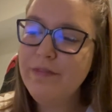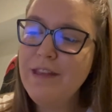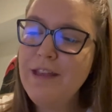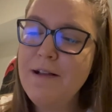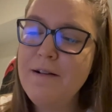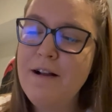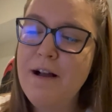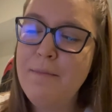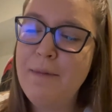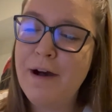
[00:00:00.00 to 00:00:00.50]

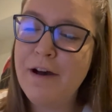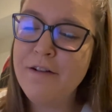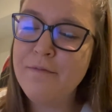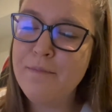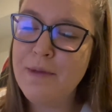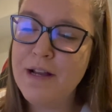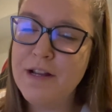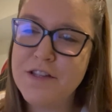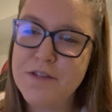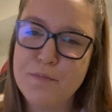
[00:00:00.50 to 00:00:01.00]
I'm out of
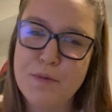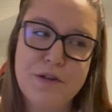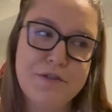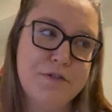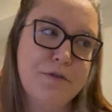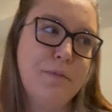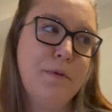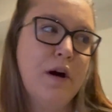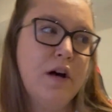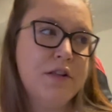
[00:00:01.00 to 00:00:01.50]
my
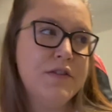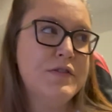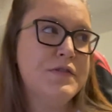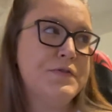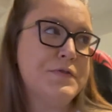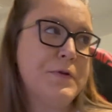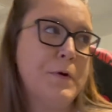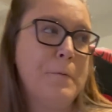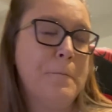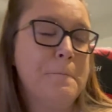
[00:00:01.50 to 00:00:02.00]
Nespresso pods,
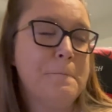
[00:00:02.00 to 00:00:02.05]
so